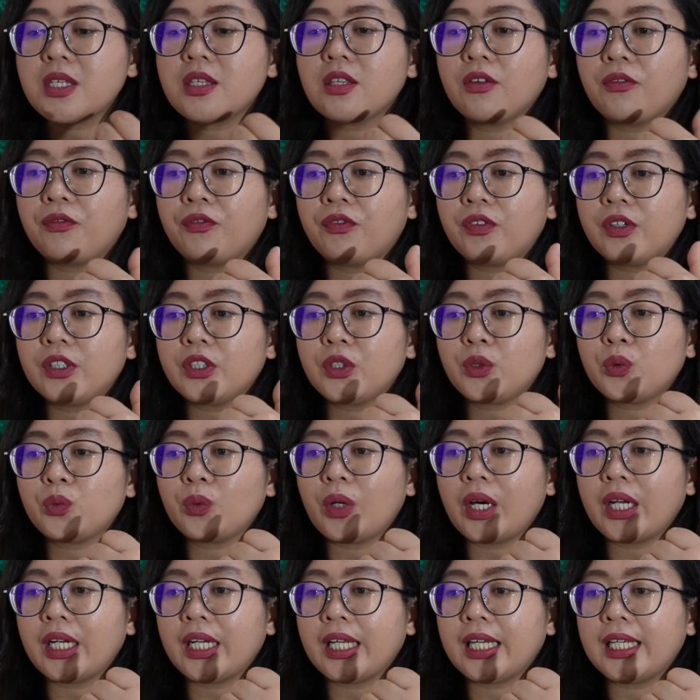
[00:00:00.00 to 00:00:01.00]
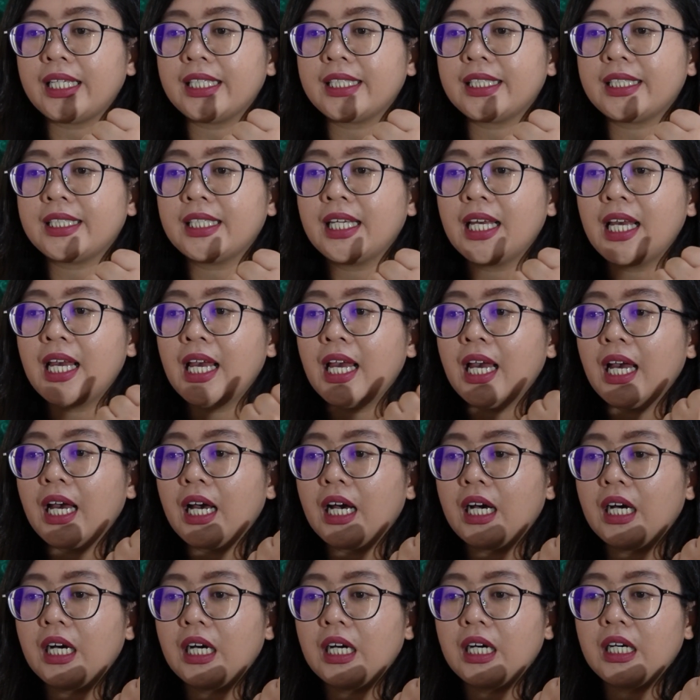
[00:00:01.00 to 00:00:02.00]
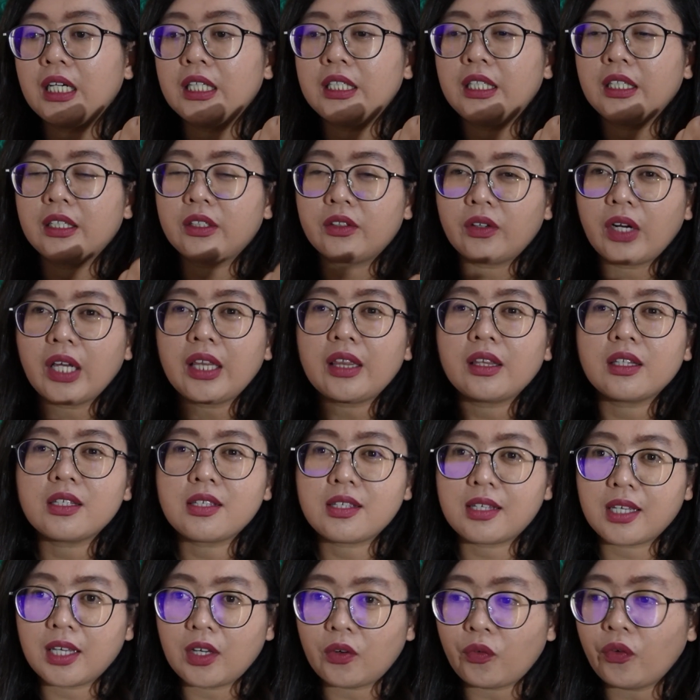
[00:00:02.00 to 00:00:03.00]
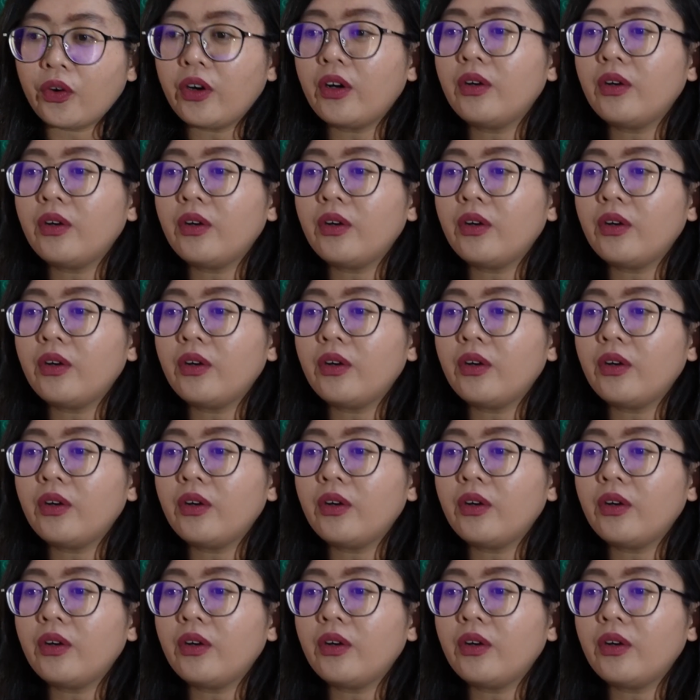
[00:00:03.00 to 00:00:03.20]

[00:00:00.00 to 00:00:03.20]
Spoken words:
The first one is the grade 0.